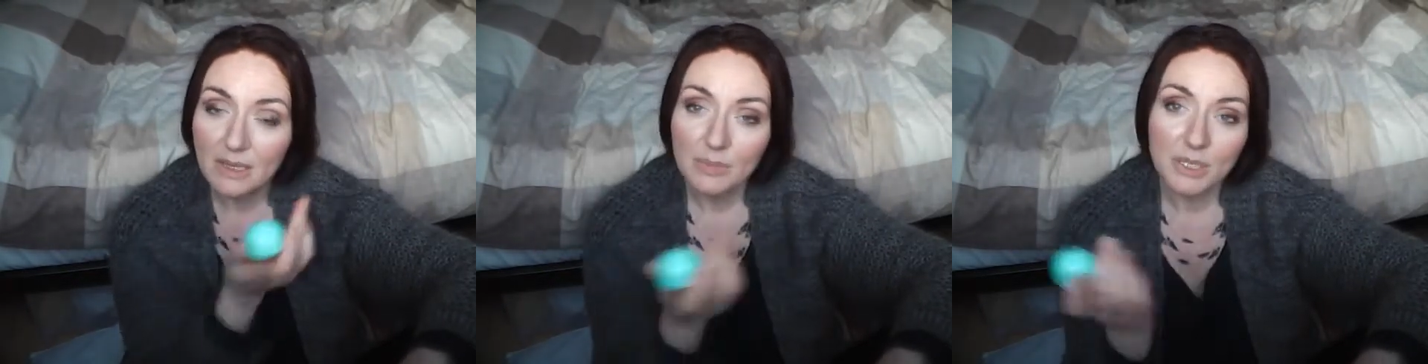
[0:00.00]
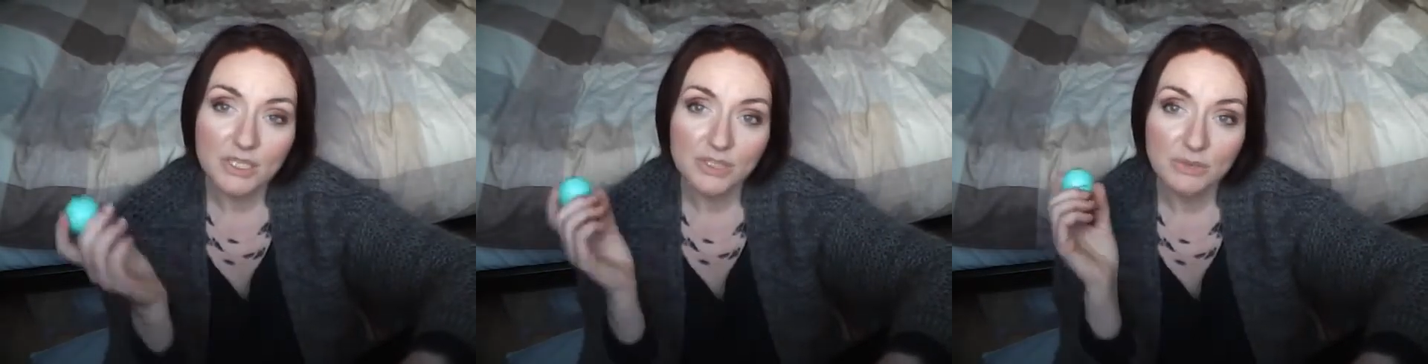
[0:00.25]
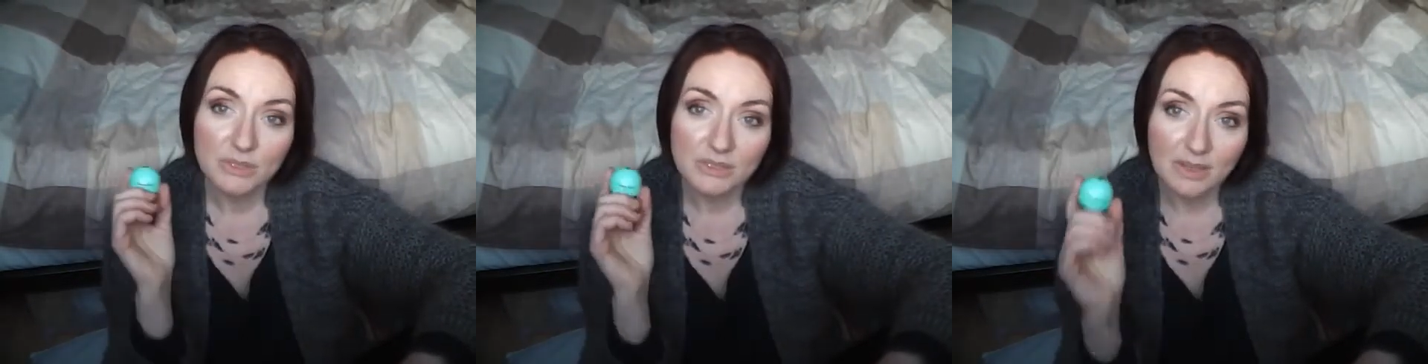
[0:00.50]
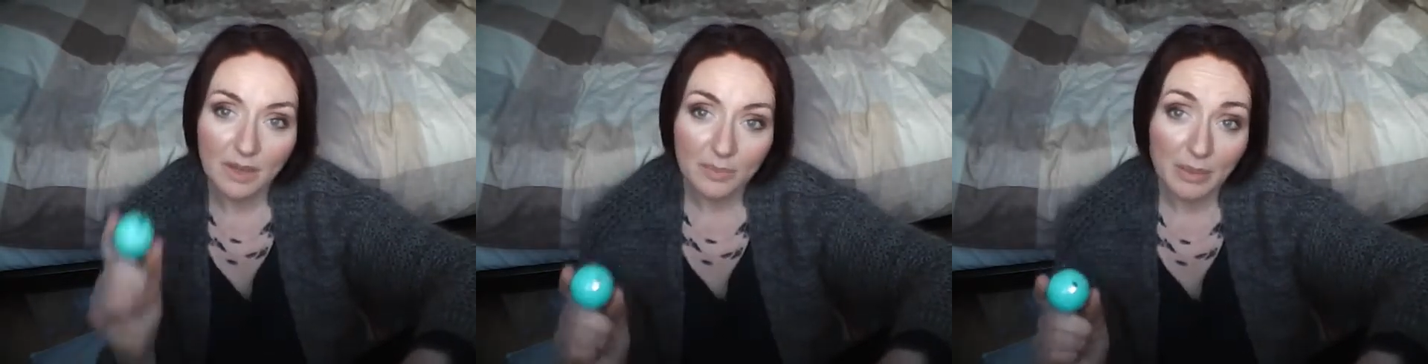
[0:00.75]
because you will
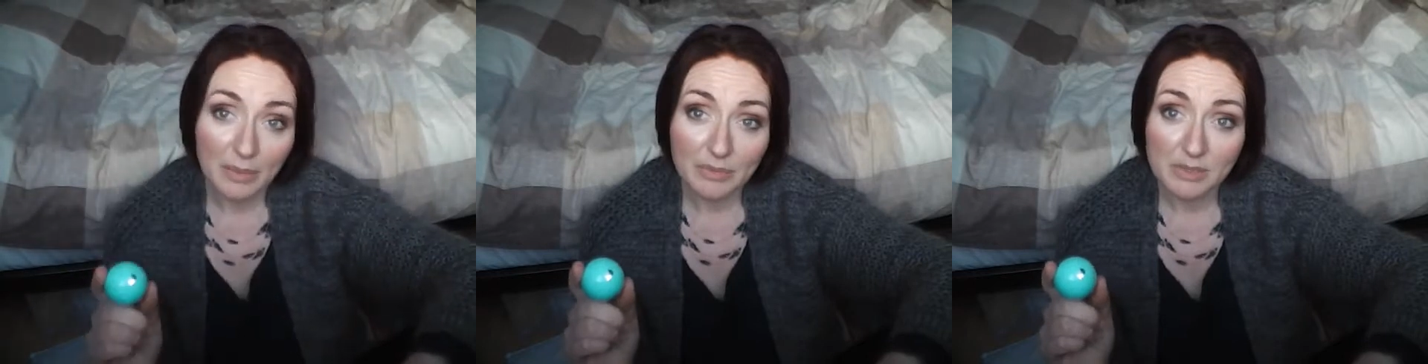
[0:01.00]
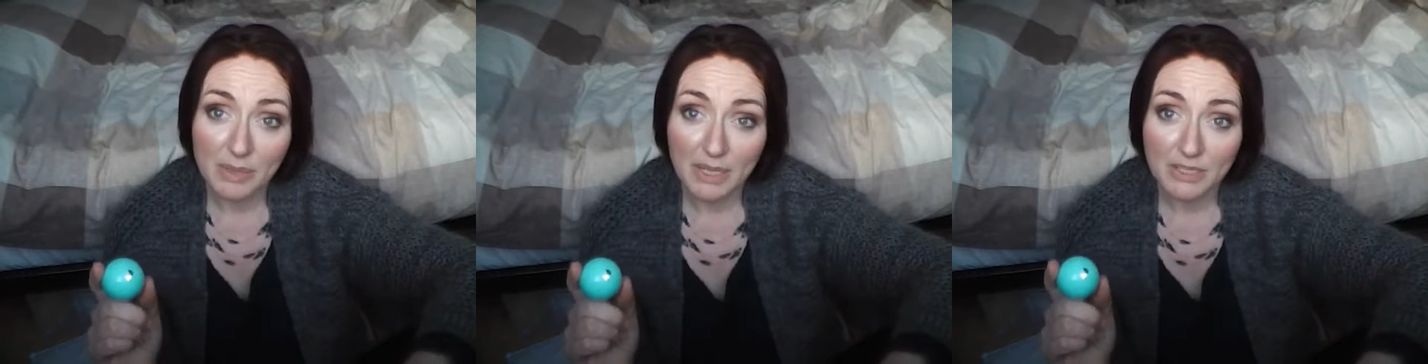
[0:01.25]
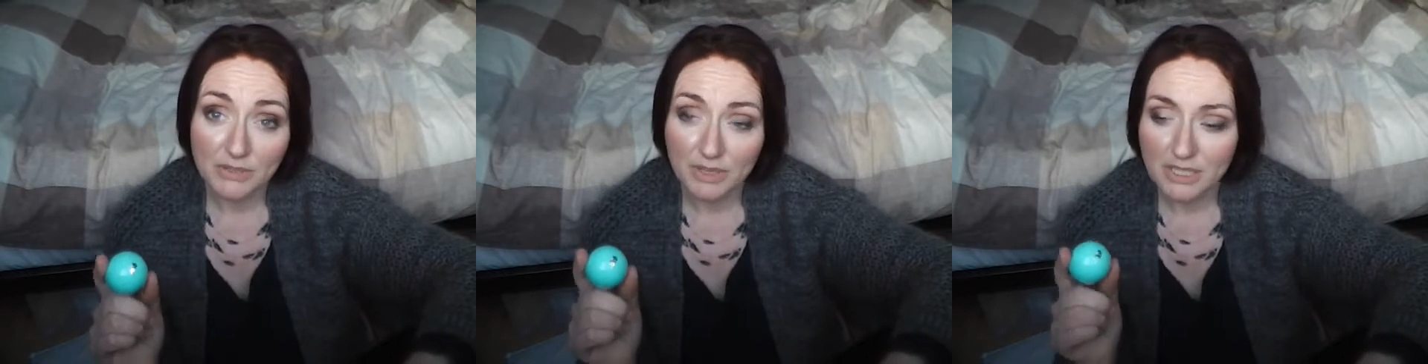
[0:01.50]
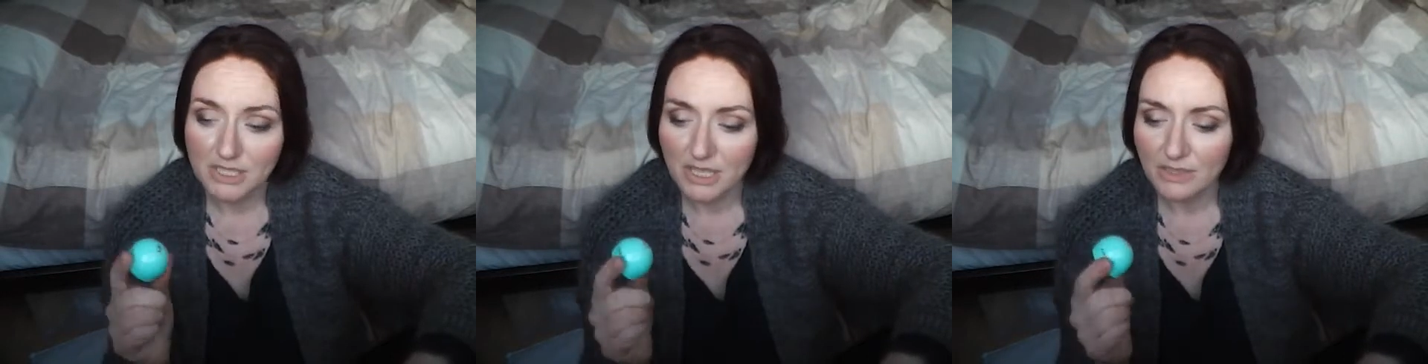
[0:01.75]
not be able to blend your
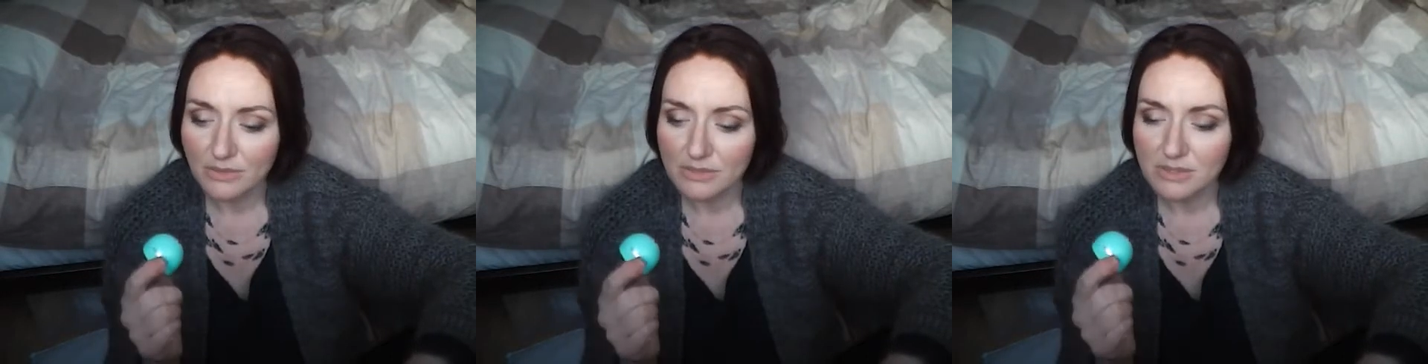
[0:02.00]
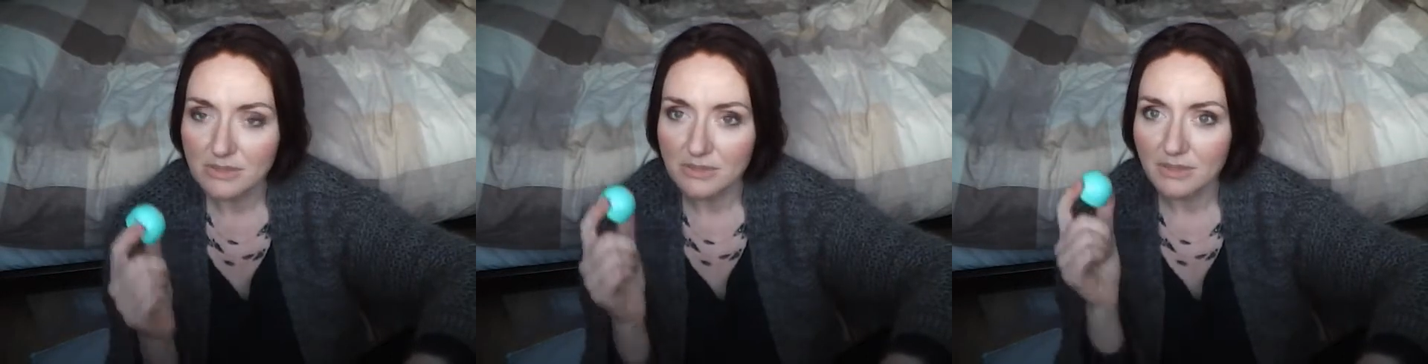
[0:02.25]
eyeshadows.